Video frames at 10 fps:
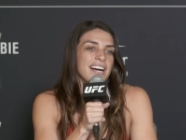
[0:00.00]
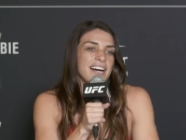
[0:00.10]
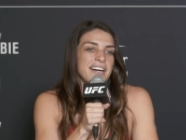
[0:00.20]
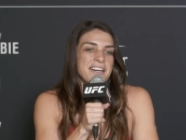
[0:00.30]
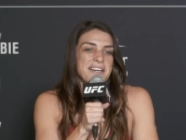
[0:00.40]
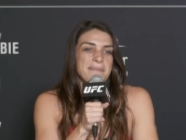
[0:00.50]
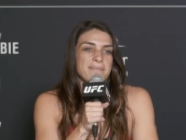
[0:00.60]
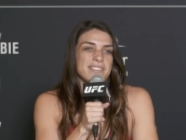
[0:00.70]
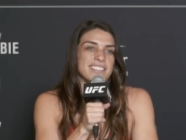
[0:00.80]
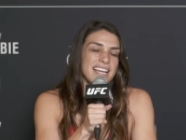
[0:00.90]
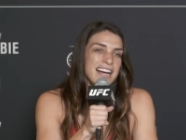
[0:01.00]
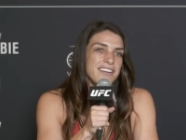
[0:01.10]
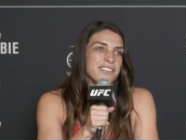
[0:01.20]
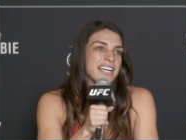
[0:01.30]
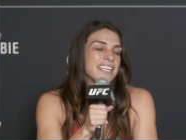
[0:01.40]
um,
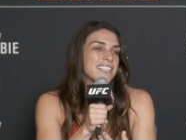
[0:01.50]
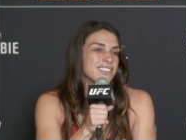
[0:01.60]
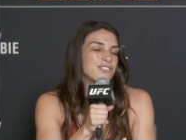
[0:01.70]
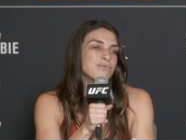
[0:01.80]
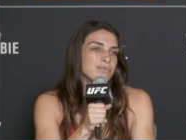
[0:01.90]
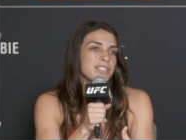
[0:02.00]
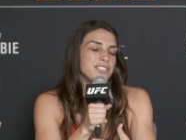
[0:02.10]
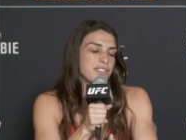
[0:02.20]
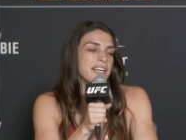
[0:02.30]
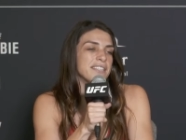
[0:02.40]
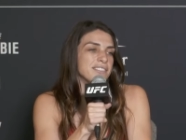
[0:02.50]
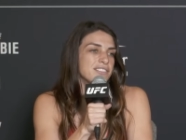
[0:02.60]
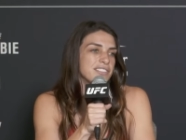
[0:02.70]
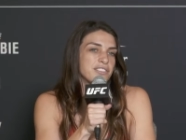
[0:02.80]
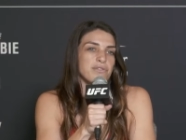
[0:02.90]
style, and I can really try and
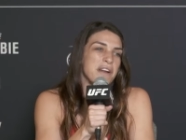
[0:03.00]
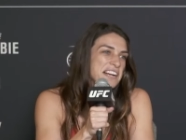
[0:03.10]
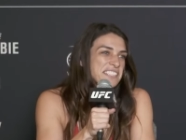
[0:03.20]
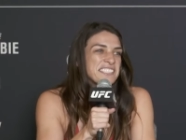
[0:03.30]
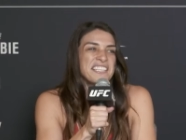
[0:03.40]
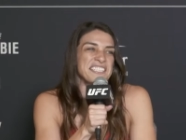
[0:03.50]
just correct